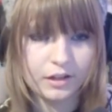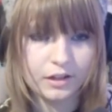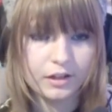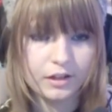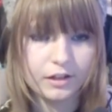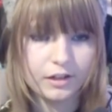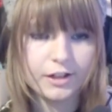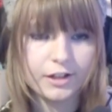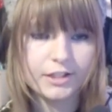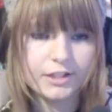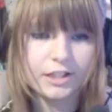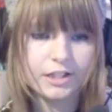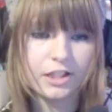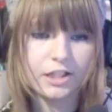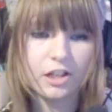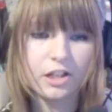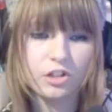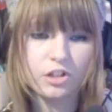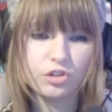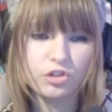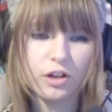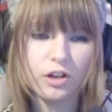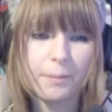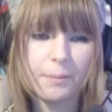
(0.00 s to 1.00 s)
Lucy, you
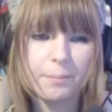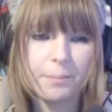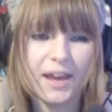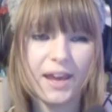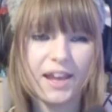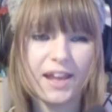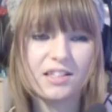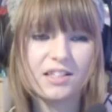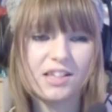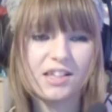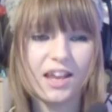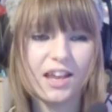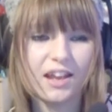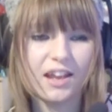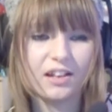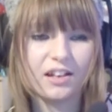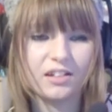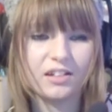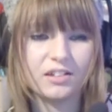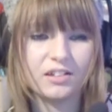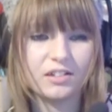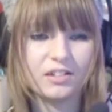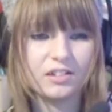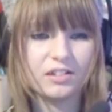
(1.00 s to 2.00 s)
can try painting.
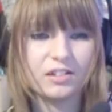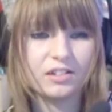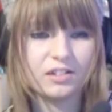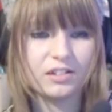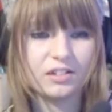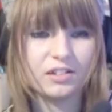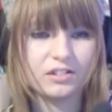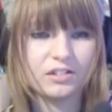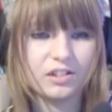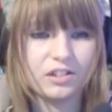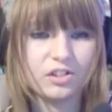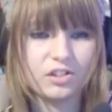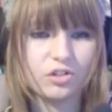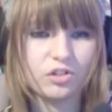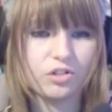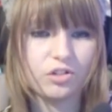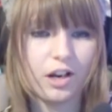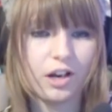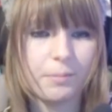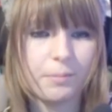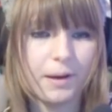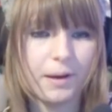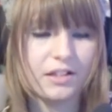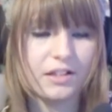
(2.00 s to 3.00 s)
Just
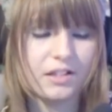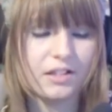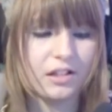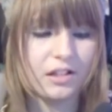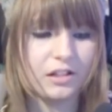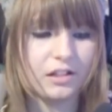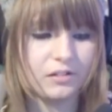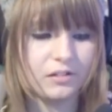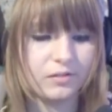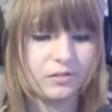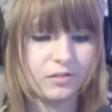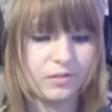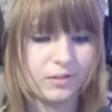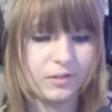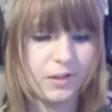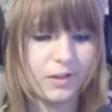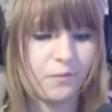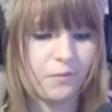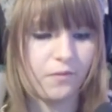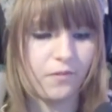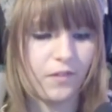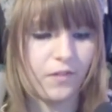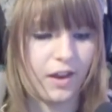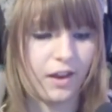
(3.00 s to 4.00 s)
try painting
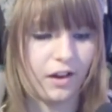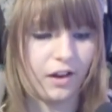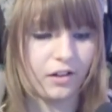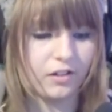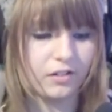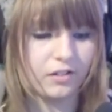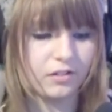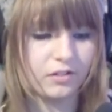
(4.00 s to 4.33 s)
something.